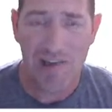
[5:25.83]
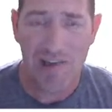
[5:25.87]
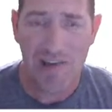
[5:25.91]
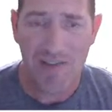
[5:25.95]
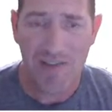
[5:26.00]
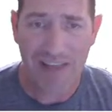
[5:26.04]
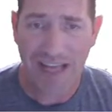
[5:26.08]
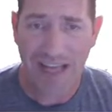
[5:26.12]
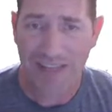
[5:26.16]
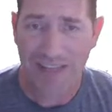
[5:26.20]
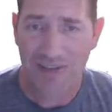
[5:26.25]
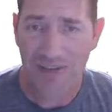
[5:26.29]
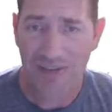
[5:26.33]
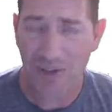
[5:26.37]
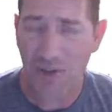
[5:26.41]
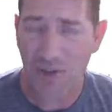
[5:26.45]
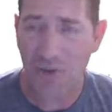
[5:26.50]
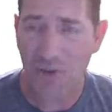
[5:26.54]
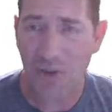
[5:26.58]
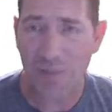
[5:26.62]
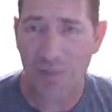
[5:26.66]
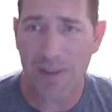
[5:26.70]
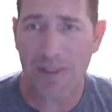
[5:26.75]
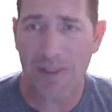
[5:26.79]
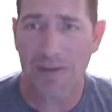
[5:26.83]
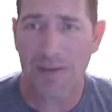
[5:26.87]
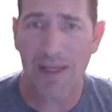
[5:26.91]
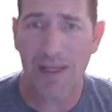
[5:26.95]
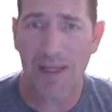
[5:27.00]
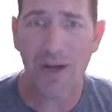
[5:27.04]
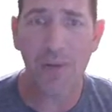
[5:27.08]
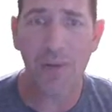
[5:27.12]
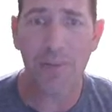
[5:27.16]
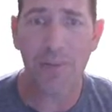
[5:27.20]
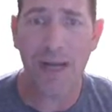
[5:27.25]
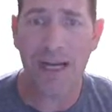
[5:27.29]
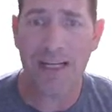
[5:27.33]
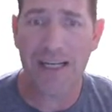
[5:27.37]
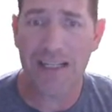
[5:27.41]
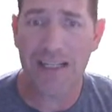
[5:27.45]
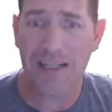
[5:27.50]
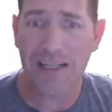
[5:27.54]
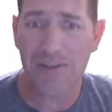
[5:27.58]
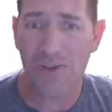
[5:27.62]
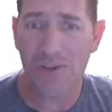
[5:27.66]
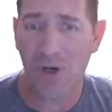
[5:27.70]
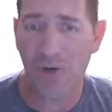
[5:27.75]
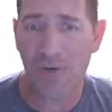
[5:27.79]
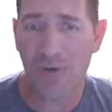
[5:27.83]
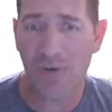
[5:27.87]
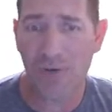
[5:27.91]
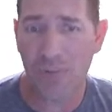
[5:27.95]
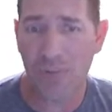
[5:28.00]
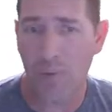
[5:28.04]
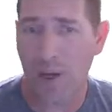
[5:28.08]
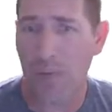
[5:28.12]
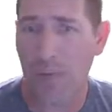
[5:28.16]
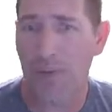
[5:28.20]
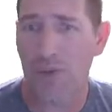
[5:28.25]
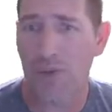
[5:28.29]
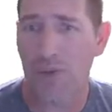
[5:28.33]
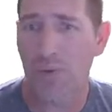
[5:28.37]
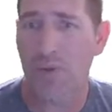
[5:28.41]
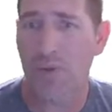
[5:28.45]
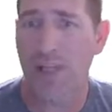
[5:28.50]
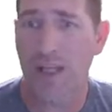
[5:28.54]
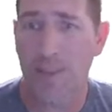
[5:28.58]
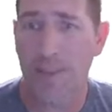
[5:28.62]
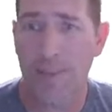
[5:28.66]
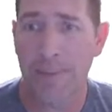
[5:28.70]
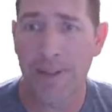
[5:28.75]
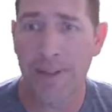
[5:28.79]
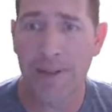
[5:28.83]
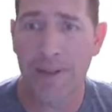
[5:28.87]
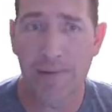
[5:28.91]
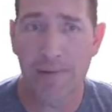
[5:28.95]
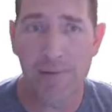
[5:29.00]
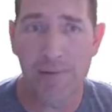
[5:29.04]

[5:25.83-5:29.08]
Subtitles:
That too, I mean, hell, back in October, how much would that have been?